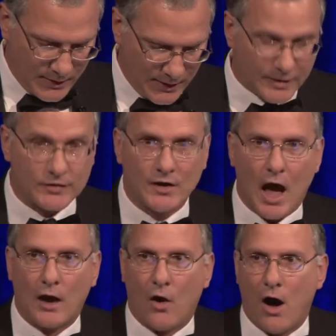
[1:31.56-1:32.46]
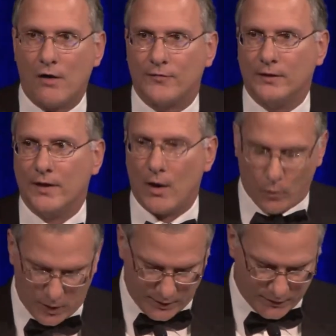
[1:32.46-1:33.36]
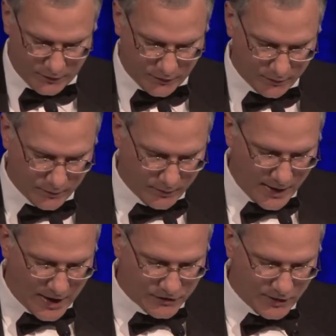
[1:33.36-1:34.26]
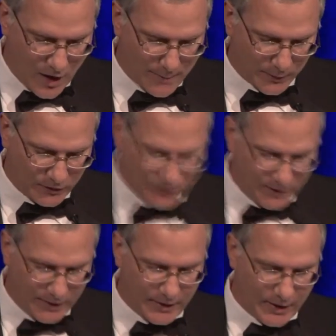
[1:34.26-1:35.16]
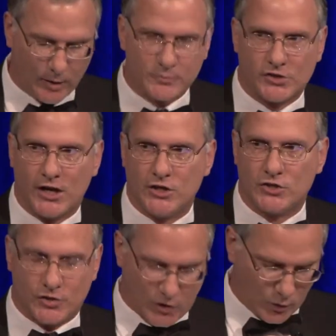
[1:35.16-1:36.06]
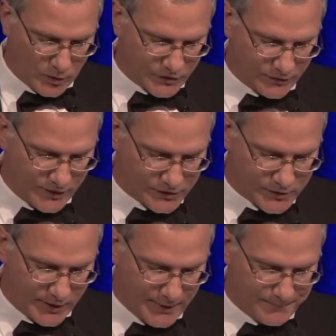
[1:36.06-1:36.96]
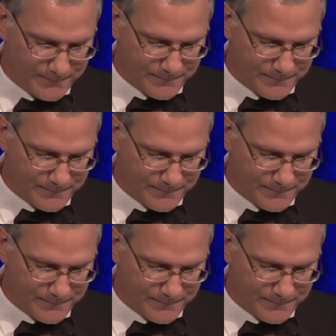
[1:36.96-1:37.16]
It is not often that one has the opportunity to help change the course of history,